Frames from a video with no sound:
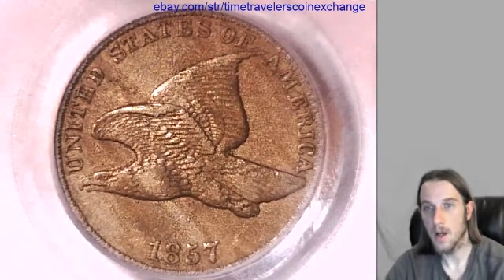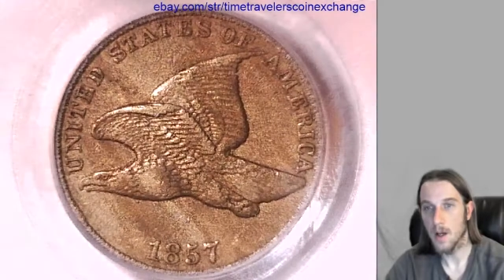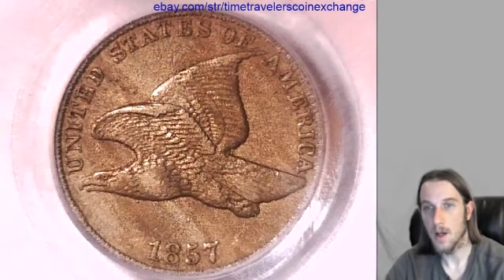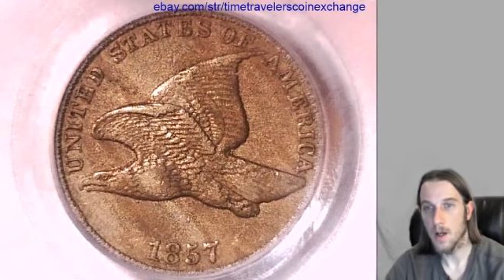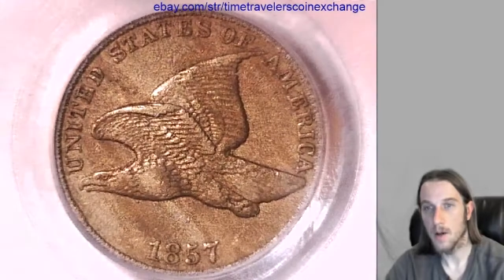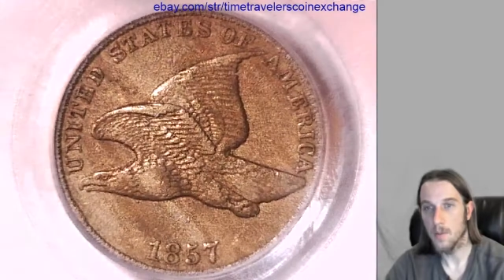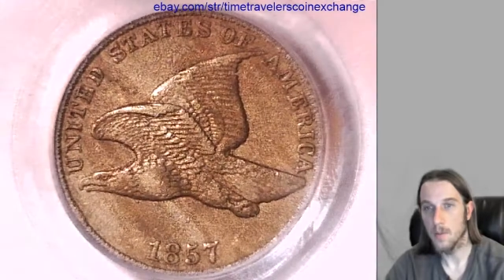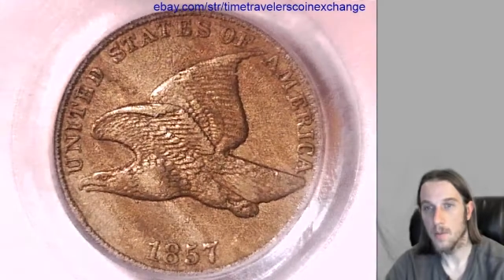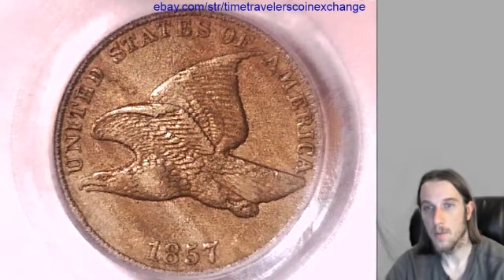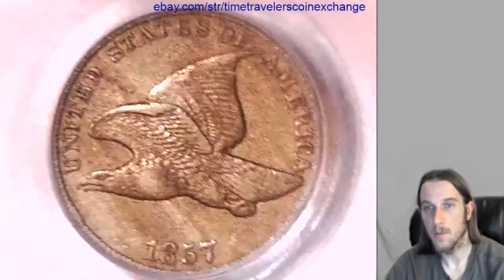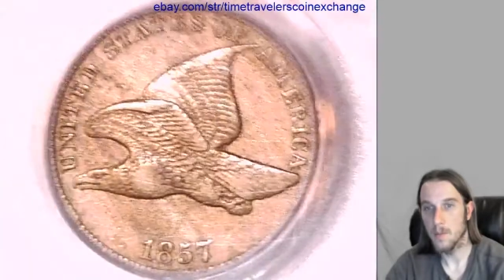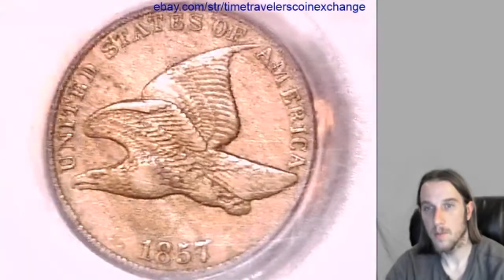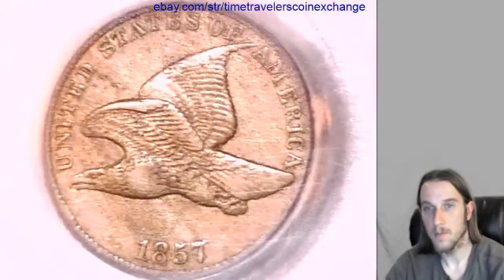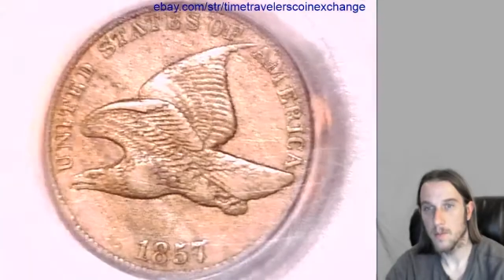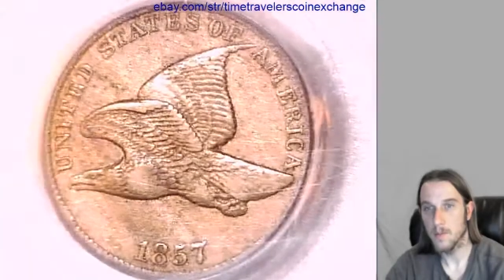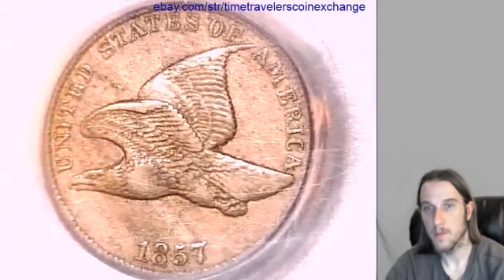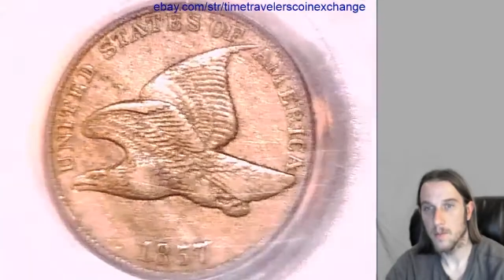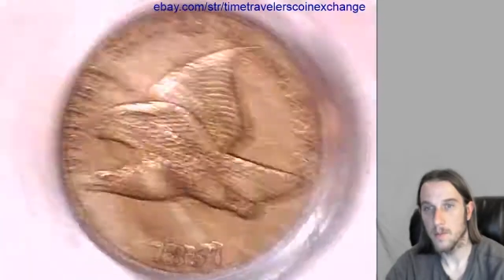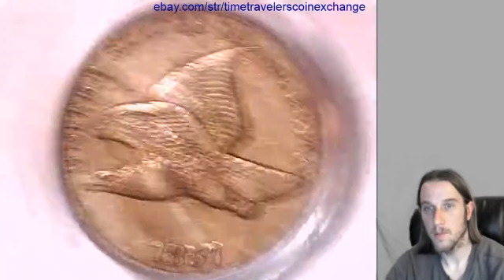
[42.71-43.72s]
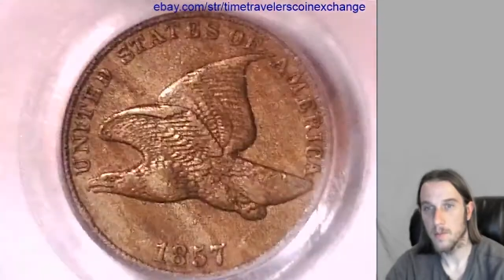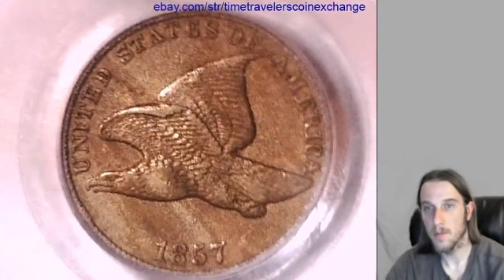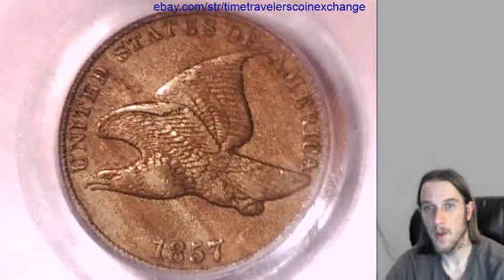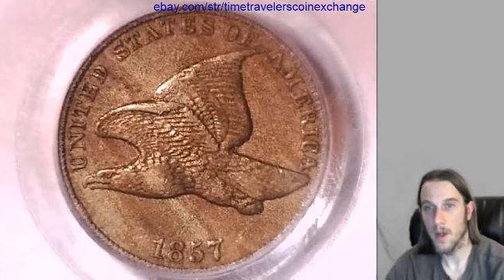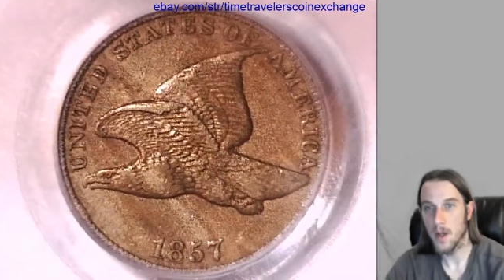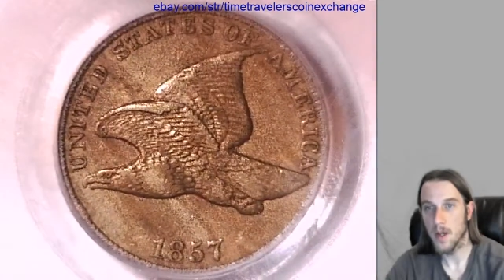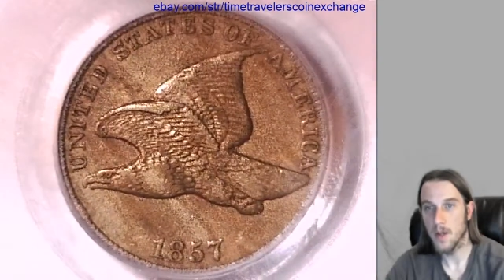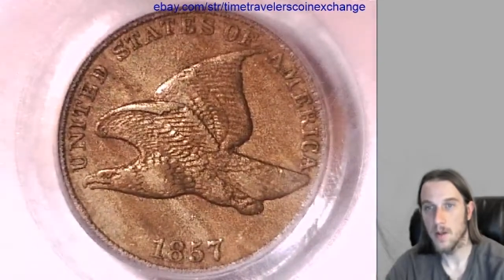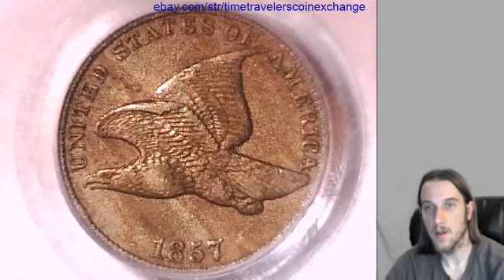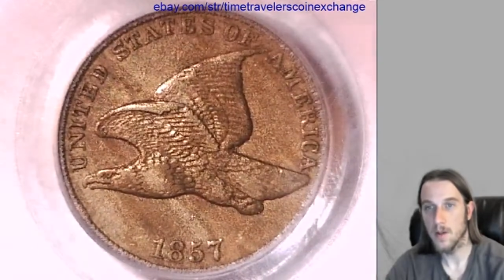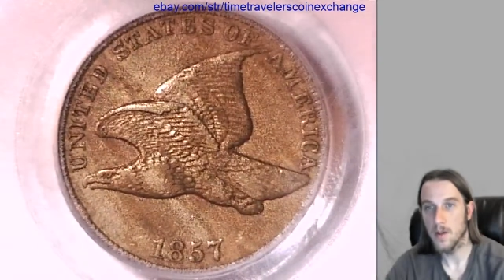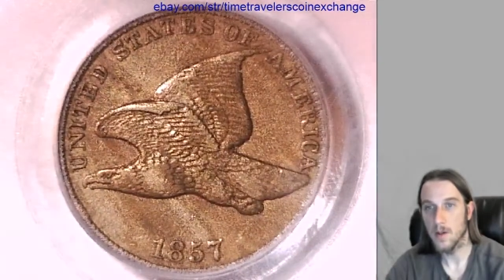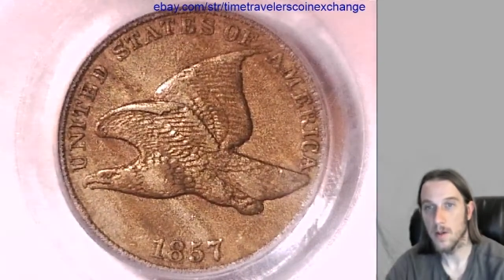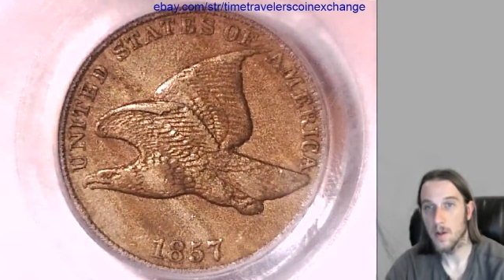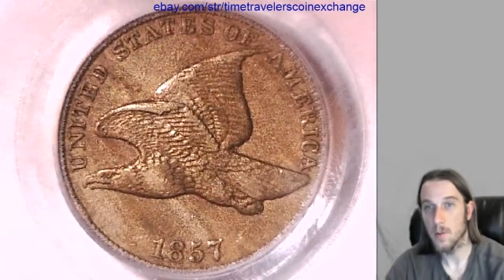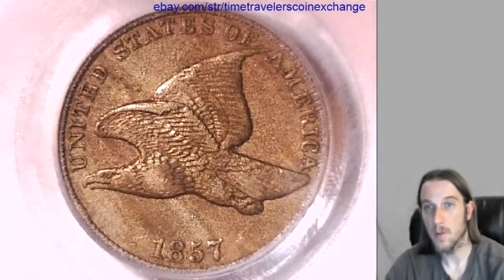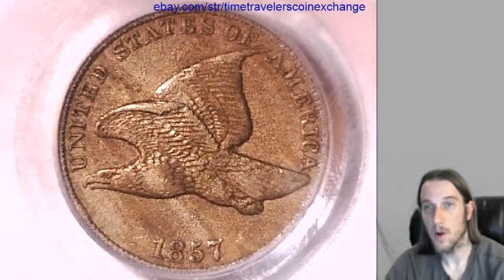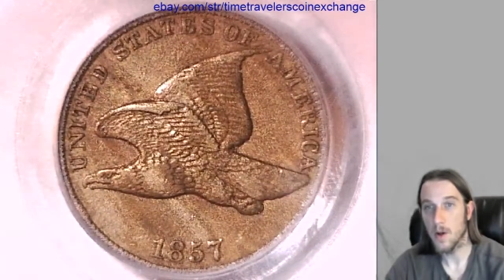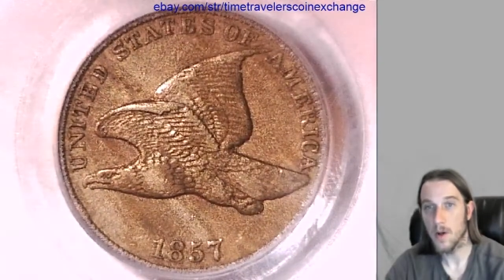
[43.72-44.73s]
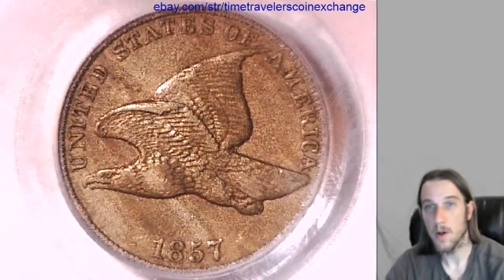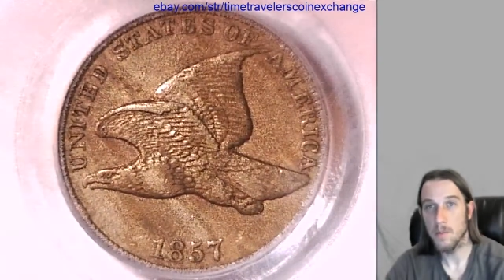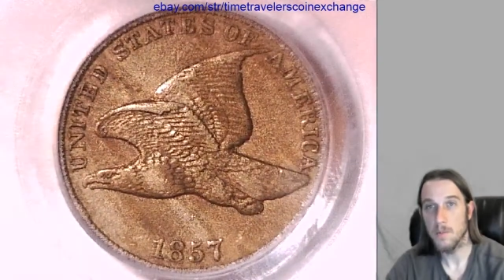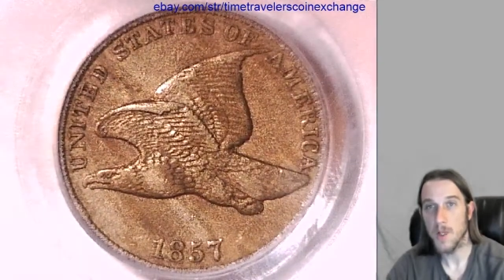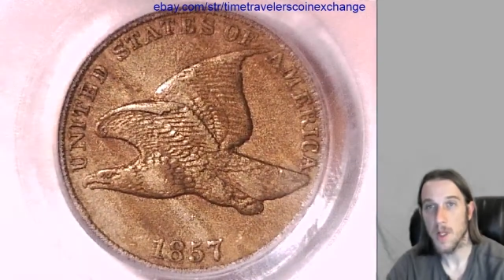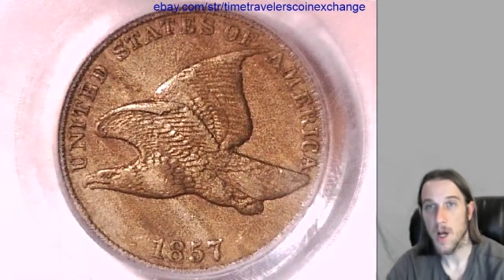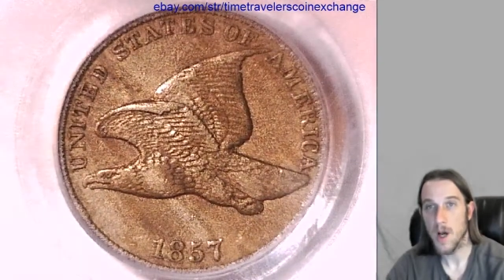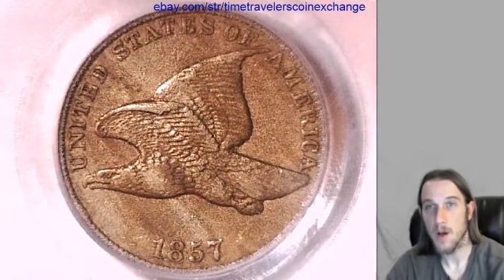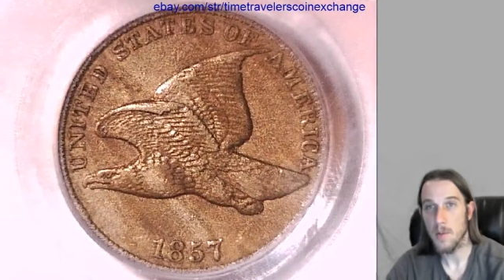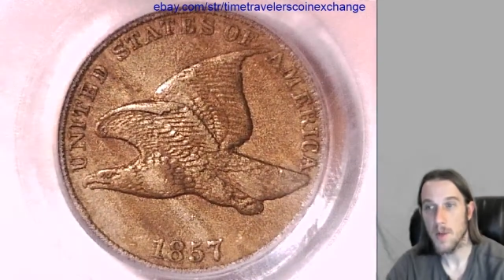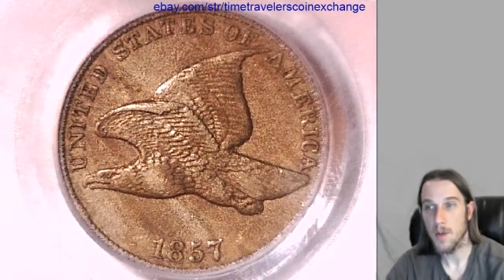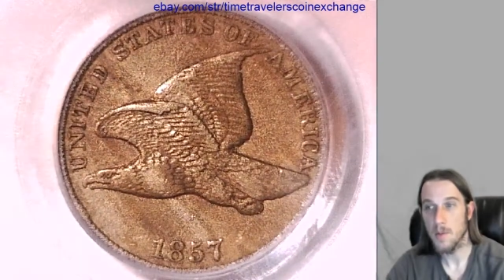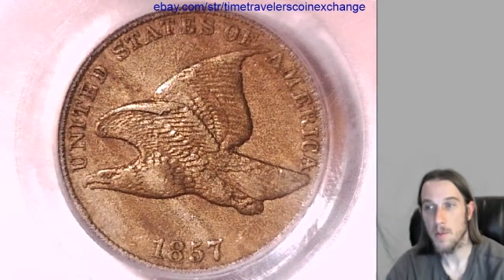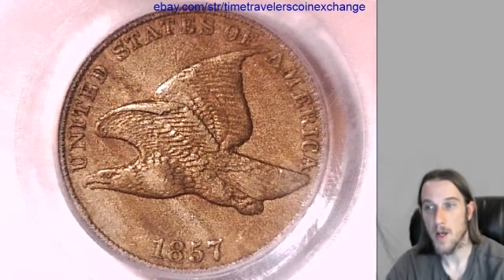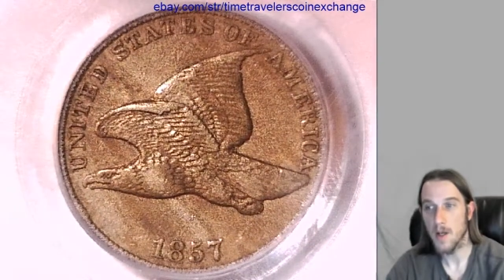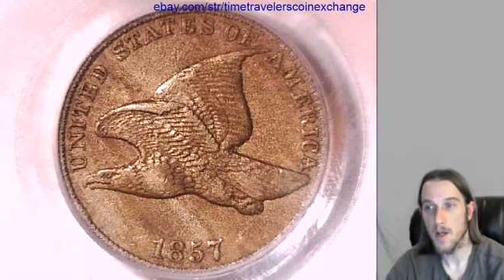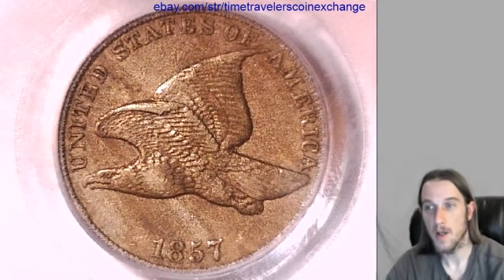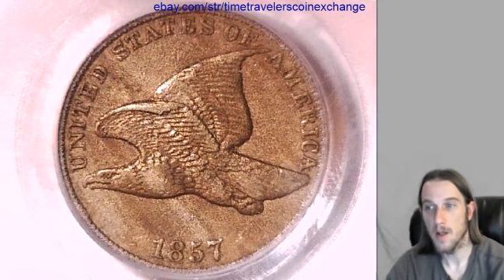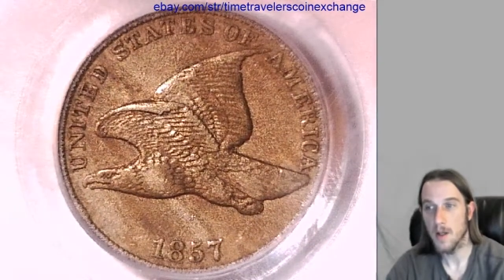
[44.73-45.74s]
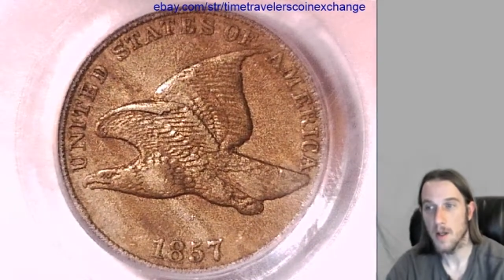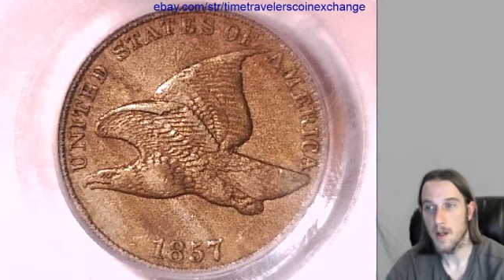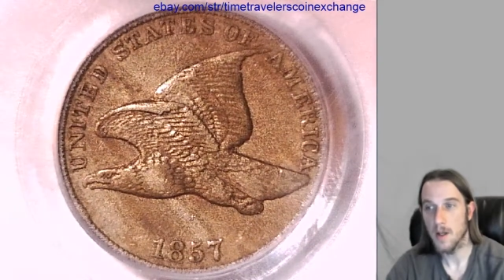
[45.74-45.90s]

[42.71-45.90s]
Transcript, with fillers: Um, and you're welcome to copy mine.